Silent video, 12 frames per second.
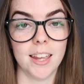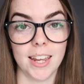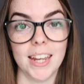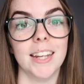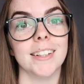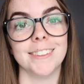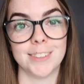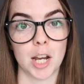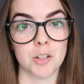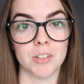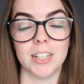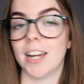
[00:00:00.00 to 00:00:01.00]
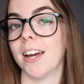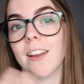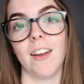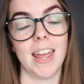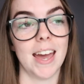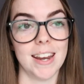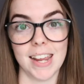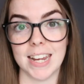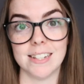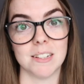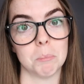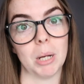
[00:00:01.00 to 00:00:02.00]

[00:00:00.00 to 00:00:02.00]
in January and I had 8 in